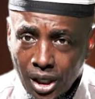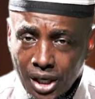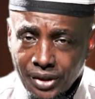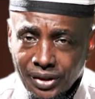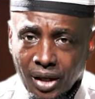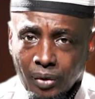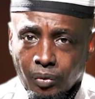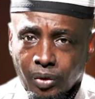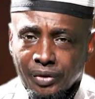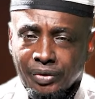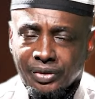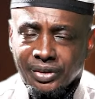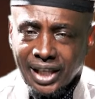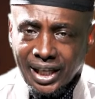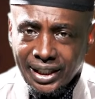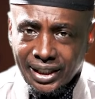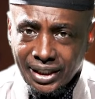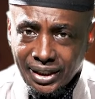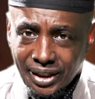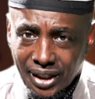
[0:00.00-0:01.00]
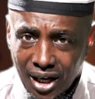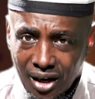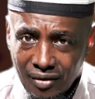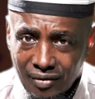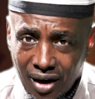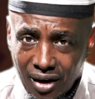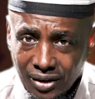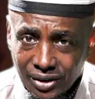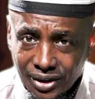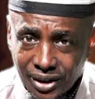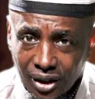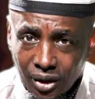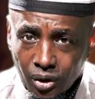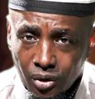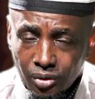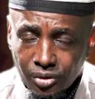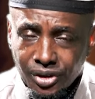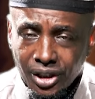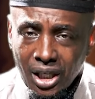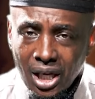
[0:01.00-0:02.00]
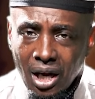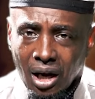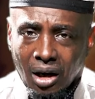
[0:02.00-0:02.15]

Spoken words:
that we've taken care of ourselves.